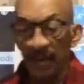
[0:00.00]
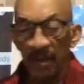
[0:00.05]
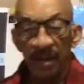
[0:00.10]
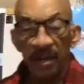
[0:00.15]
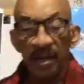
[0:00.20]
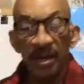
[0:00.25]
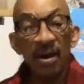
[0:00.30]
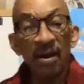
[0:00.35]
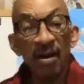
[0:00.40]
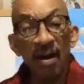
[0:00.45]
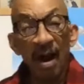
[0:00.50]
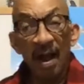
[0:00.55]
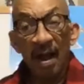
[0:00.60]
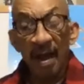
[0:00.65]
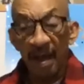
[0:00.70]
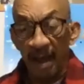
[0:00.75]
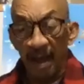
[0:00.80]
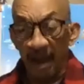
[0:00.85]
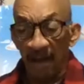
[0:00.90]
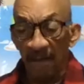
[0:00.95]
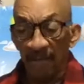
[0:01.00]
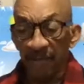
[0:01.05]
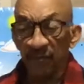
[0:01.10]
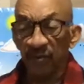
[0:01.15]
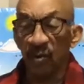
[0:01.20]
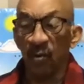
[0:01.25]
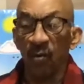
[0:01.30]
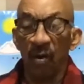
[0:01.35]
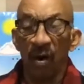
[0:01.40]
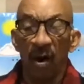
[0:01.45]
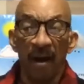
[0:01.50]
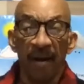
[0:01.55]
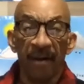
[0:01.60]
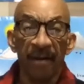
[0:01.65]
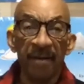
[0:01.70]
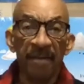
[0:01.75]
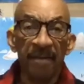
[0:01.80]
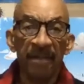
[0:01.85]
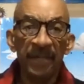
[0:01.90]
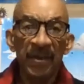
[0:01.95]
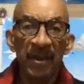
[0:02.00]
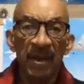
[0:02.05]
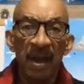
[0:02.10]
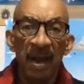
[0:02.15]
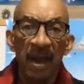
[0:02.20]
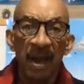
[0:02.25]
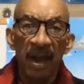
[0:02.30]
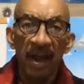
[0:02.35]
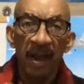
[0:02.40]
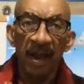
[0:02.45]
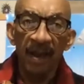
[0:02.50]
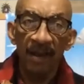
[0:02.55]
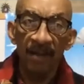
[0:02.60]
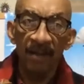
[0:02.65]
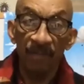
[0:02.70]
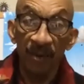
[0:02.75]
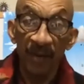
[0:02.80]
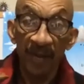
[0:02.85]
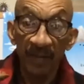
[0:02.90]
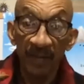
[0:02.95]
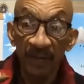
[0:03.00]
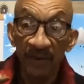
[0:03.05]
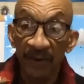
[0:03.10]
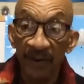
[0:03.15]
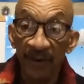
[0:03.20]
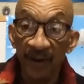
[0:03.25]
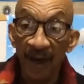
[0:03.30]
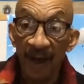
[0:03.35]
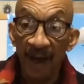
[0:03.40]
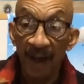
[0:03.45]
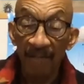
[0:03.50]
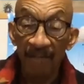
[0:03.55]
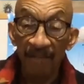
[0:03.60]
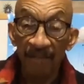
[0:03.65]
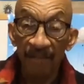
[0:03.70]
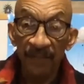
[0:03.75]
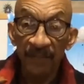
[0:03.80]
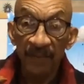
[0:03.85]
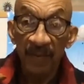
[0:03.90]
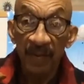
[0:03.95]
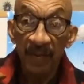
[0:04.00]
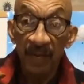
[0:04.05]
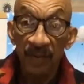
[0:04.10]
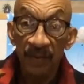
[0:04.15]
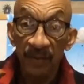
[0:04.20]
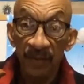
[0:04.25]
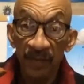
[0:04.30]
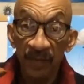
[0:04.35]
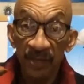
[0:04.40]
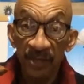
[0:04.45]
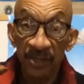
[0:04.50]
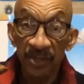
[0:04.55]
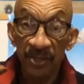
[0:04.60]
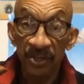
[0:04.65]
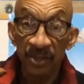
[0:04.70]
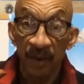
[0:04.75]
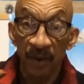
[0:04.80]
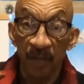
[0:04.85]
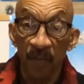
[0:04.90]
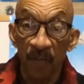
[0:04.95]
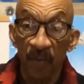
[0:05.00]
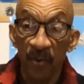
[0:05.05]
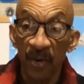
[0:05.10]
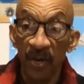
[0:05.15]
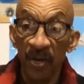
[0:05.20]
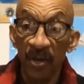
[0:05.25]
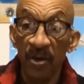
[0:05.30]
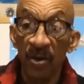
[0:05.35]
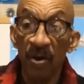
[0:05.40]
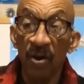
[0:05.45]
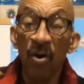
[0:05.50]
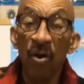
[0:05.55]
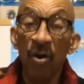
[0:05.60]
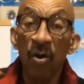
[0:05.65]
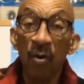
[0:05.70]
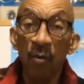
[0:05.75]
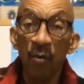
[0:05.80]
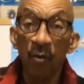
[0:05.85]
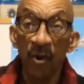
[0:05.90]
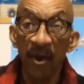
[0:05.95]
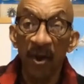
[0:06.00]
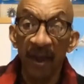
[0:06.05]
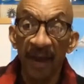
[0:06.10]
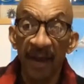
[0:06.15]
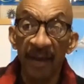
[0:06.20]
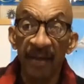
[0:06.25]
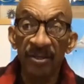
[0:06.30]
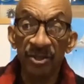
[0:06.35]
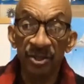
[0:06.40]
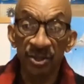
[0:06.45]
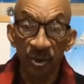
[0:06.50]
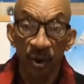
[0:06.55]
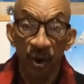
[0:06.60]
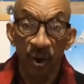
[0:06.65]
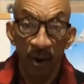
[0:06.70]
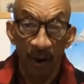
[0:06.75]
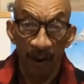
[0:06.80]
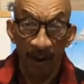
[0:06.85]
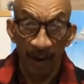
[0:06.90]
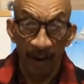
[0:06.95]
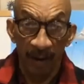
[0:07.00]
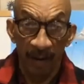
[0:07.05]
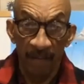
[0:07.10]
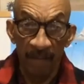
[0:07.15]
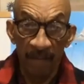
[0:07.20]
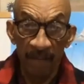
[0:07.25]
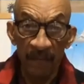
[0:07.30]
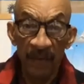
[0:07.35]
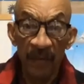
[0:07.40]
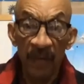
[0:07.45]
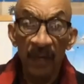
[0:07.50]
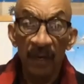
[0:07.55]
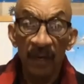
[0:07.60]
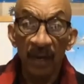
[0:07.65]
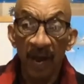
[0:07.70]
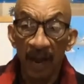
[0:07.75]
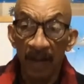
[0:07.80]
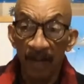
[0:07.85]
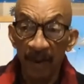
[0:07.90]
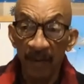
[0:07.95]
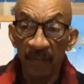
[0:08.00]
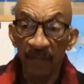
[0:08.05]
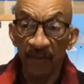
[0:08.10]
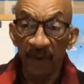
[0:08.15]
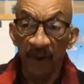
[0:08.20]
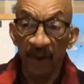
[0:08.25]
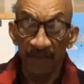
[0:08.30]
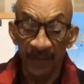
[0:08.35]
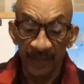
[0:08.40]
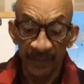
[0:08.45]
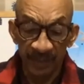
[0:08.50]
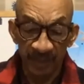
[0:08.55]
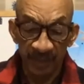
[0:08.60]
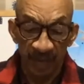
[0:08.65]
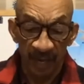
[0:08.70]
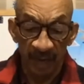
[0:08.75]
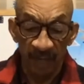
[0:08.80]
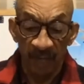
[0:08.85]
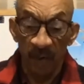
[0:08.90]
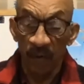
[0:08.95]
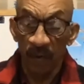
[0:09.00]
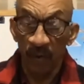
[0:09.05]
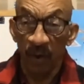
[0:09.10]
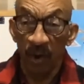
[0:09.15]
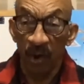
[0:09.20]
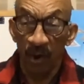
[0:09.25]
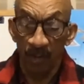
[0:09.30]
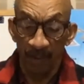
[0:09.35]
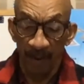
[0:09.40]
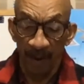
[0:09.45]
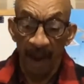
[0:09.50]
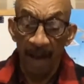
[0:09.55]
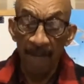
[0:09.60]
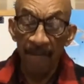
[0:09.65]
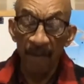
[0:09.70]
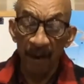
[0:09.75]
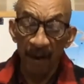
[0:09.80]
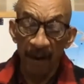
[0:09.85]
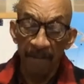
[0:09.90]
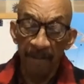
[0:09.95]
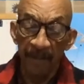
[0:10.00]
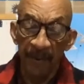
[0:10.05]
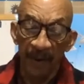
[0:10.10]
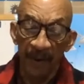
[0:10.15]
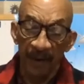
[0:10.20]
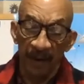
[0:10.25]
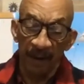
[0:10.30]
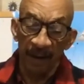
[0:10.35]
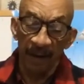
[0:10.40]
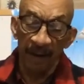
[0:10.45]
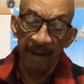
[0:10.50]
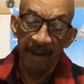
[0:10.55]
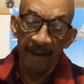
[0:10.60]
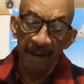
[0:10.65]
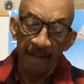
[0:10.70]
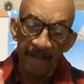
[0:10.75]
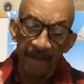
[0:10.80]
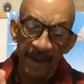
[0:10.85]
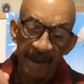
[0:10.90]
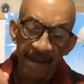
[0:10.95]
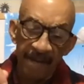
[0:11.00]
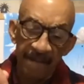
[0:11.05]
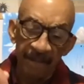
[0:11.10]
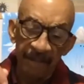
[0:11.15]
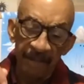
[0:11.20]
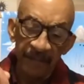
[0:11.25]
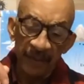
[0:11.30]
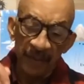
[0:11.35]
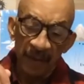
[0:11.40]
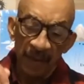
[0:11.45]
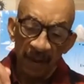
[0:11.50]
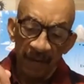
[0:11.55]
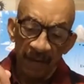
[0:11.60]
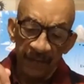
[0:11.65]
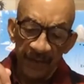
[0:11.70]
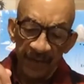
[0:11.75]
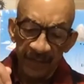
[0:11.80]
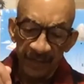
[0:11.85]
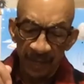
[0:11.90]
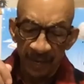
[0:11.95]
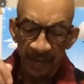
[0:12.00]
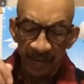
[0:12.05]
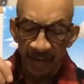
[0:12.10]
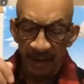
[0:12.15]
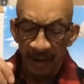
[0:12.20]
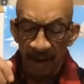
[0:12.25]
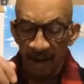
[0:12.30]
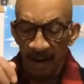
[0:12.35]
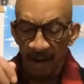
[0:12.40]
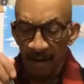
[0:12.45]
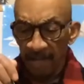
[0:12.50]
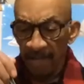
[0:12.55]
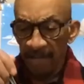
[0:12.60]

Here I have the water. Believe it or not, this is some real red soil coming from the state of Oklahoma. And I'm going to put a little bit of this in there,